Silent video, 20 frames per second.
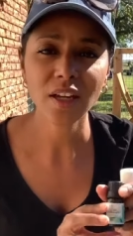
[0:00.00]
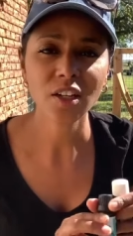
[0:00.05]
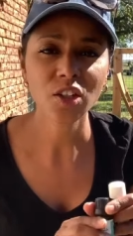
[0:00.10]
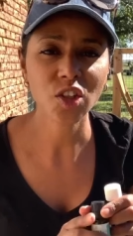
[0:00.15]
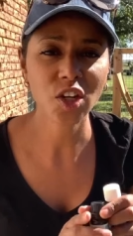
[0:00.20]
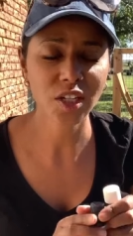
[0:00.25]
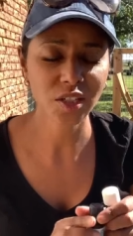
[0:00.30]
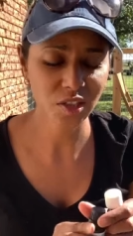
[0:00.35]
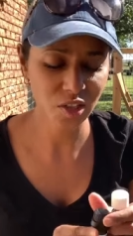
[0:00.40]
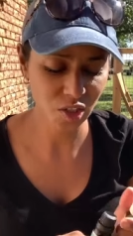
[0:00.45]

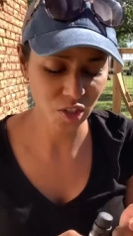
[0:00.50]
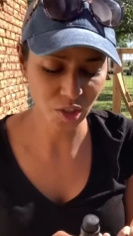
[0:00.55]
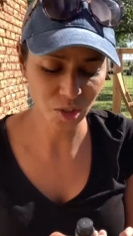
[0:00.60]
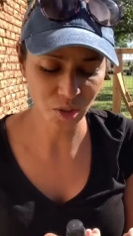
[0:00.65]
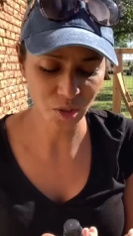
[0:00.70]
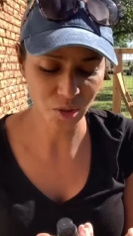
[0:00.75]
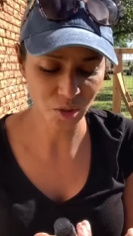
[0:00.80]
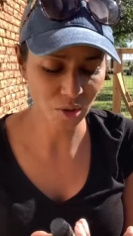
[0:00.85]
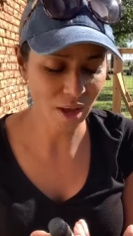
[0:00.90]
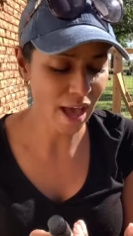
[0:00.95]
just
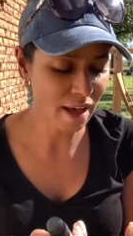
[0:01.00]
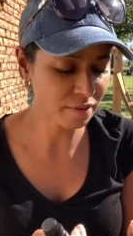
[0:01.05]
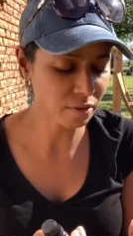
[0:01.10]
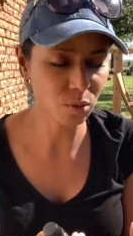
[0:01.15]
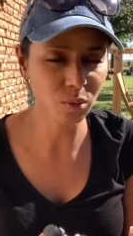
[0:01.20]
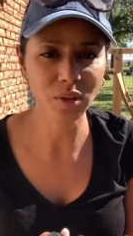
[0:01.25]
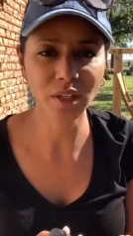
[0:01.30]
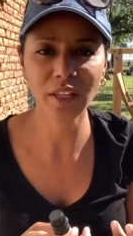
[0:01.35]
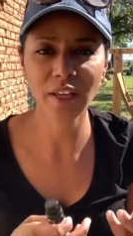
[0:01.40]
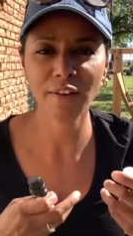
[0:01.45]
to have a
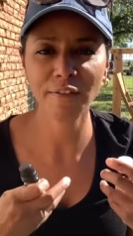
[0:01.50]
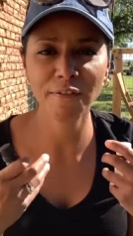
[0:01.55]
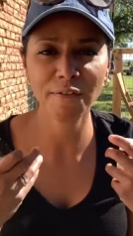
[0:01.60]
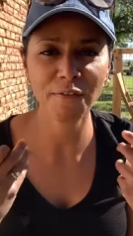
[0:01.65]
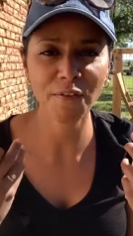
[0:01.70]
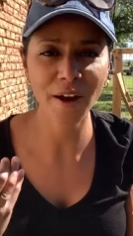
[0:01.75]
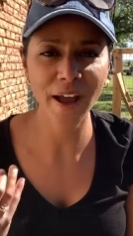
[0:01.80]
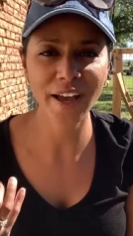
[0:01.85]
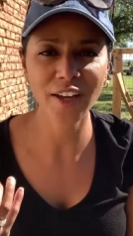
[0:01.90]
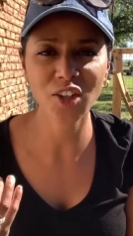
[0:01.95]
really
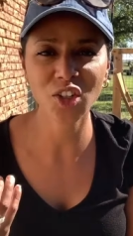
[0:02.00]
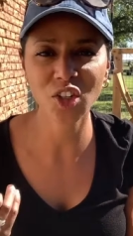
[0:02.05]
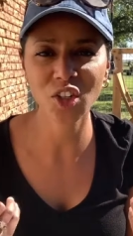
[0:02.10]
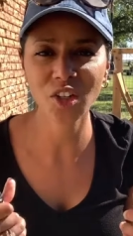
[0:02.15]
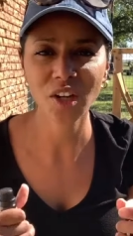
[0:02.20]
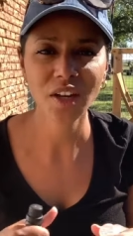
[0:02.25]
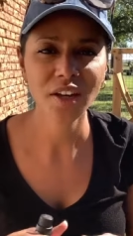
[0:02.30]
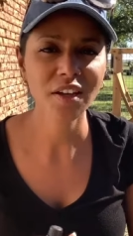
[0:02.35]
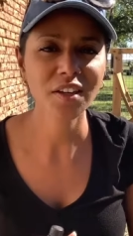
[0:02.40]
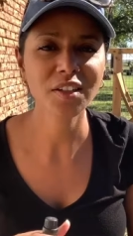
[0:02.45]
fresh